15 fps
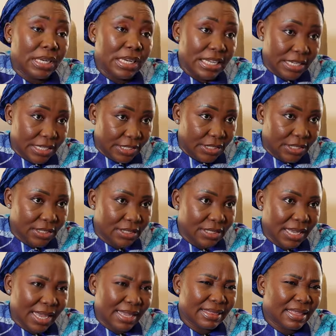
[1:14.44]
lead.
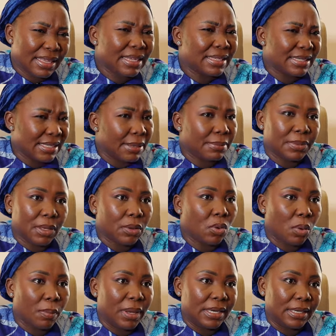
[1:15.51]
I think it's something
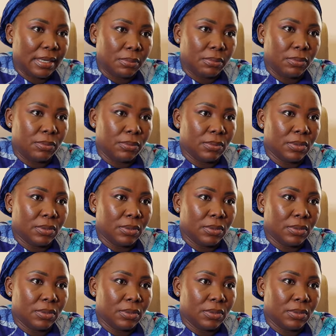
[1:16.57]
commendable.